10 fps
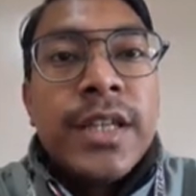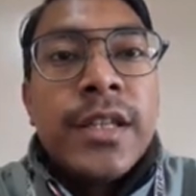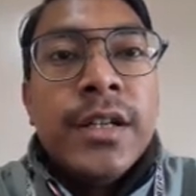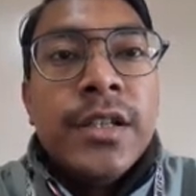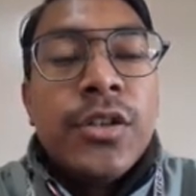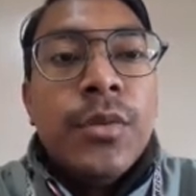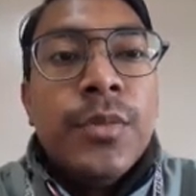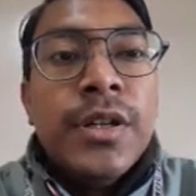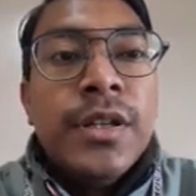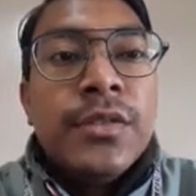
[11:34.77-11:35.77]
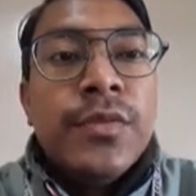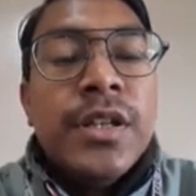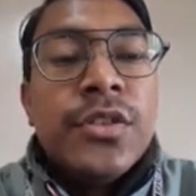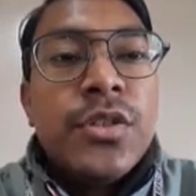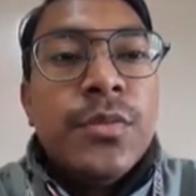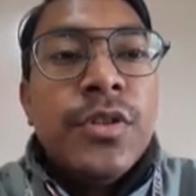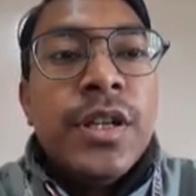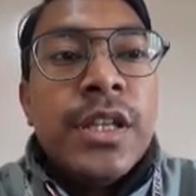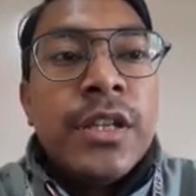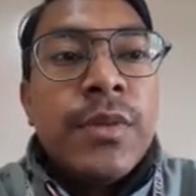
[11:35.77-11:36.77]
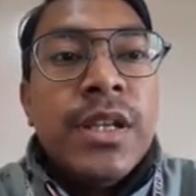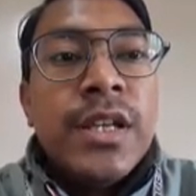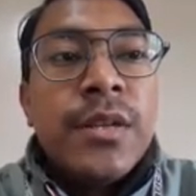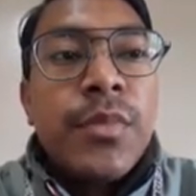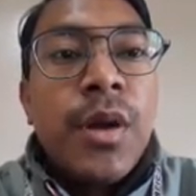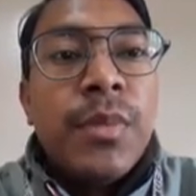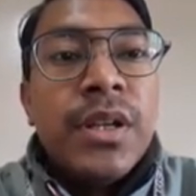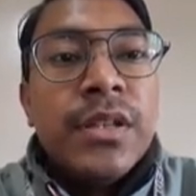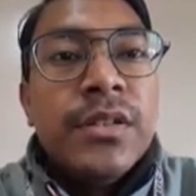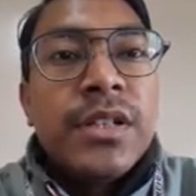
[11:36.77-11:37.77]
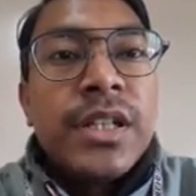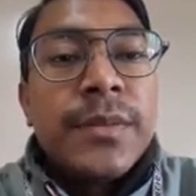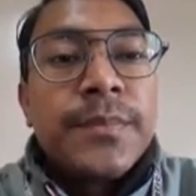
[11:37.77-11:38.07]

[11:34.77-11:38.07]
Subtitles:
and the other commodities were distributed equally and properly. Okay,